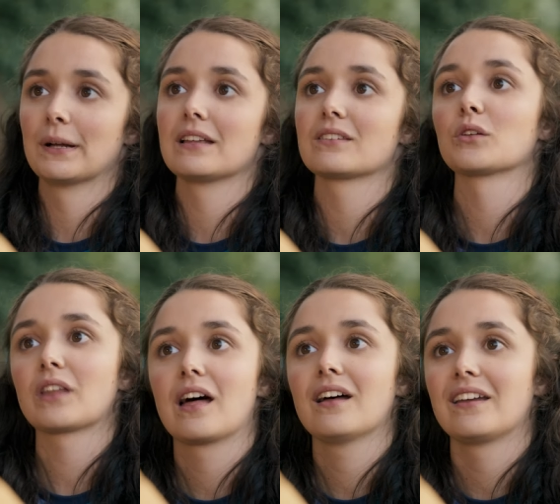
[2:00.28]
but it's not
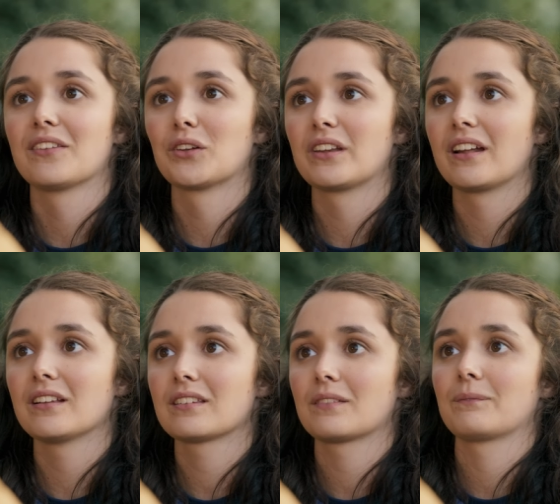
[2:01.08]
there in the
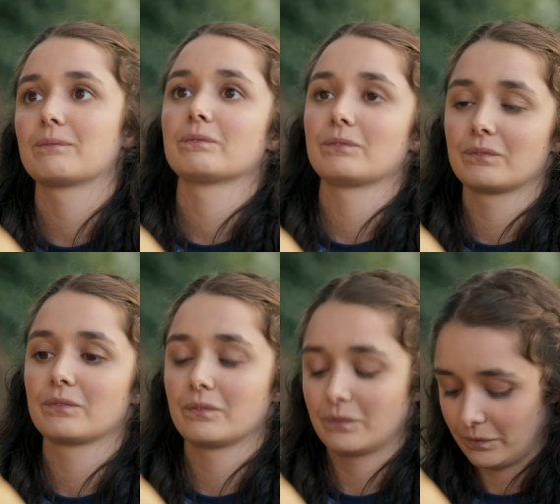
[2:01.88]
holidays.
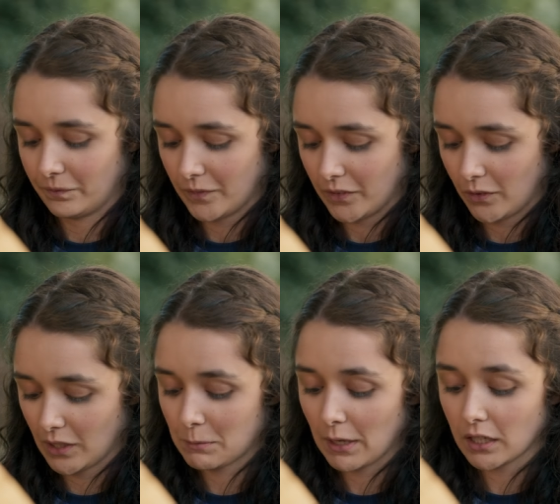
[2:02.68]
So
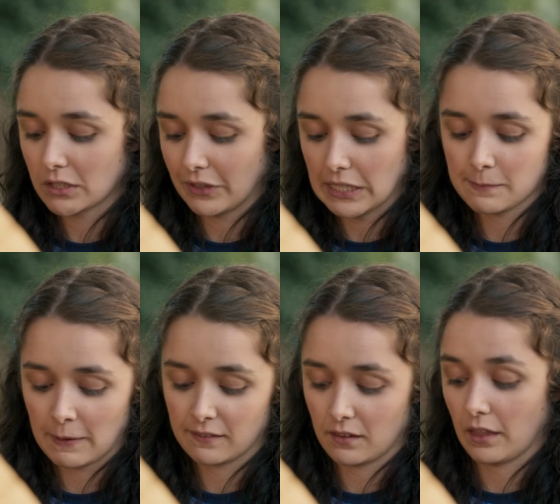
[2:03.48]
it can be hard to find
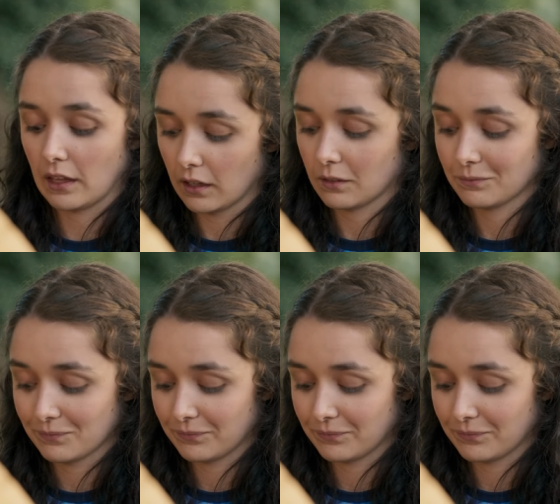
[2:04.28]
space to think,